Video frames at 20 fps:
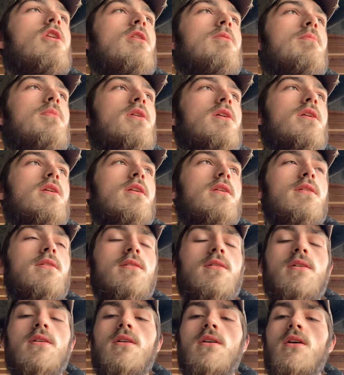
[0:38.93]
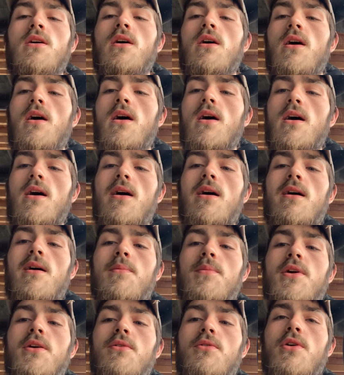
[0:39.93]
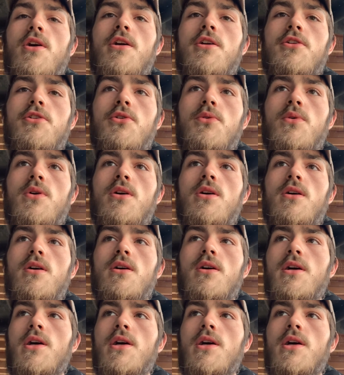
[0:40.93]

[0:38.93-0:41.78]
But I'm getting ready to